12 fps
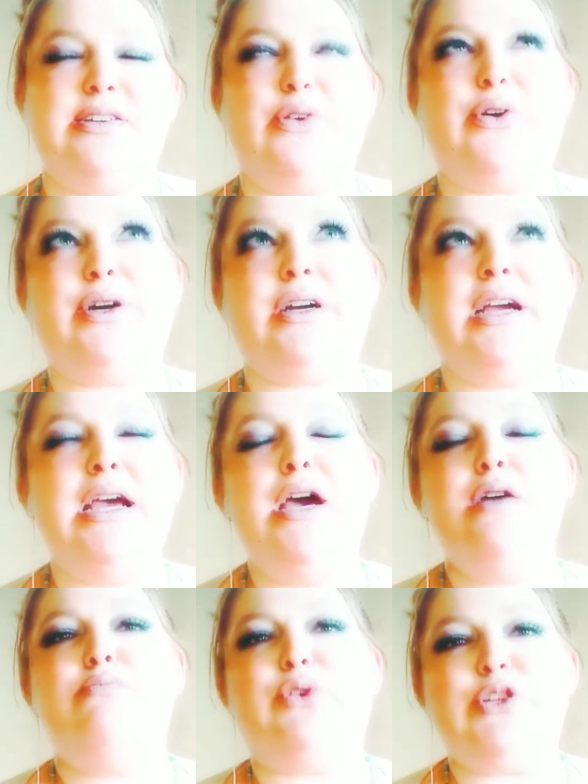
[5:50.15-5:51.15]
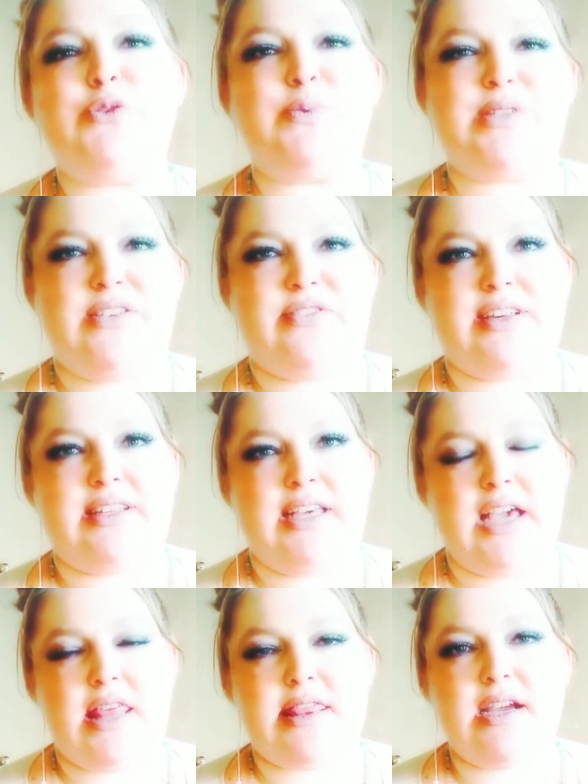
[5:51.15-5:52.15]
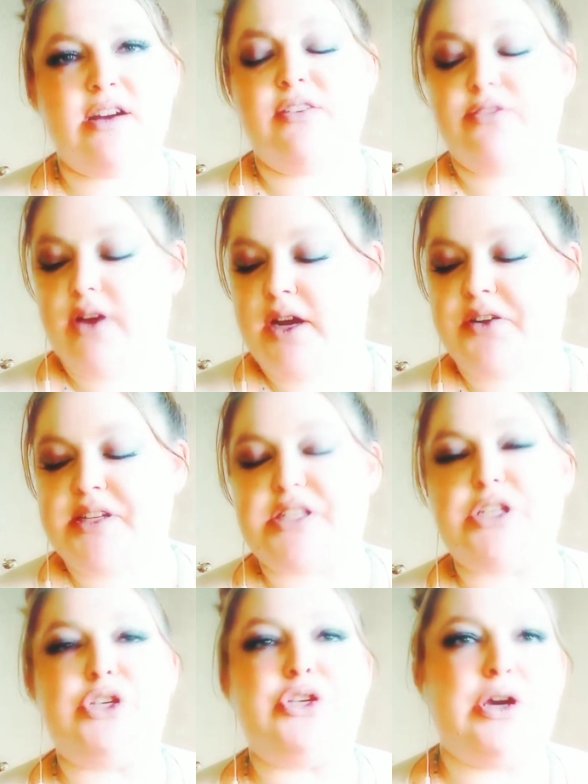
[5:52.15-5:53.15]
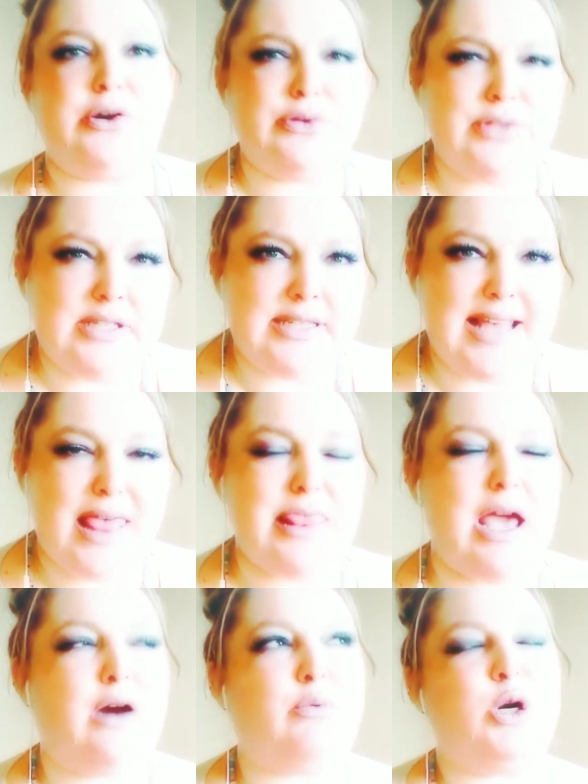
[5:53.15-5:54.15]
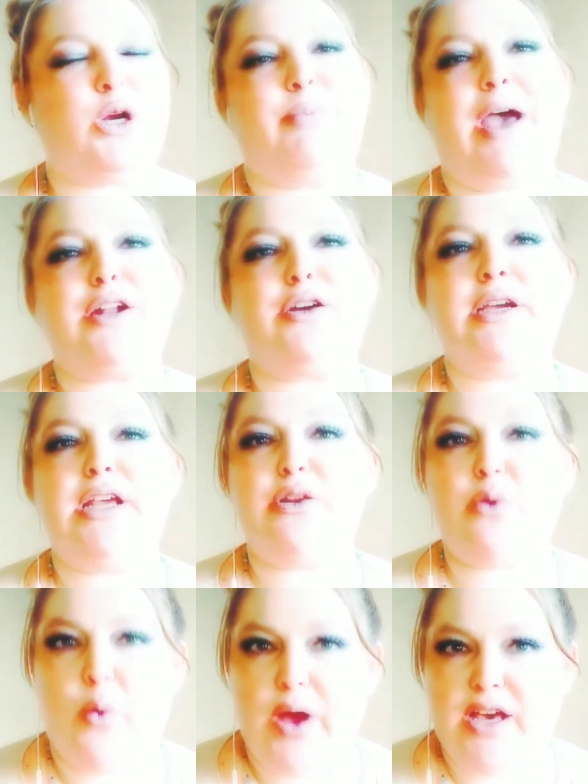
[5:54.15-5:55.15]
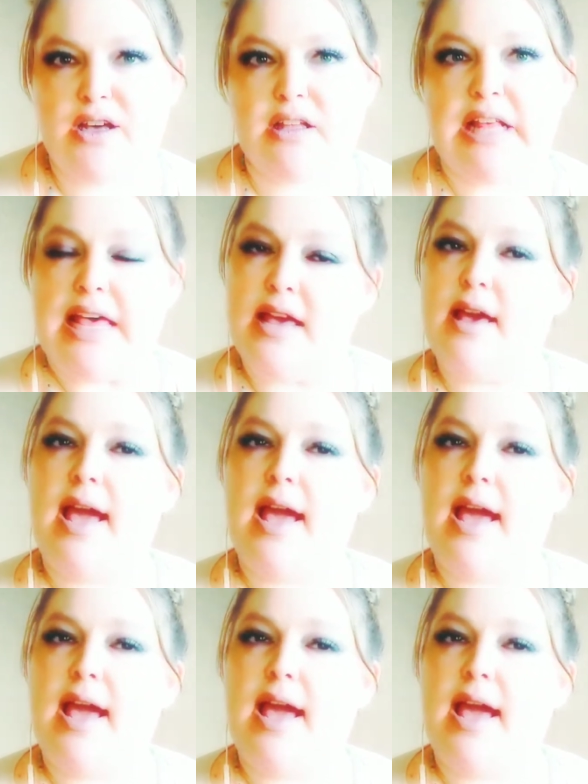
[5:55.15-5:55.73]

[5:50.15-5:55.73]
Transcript: or more specifically, there are fragrance notes that work better in oil,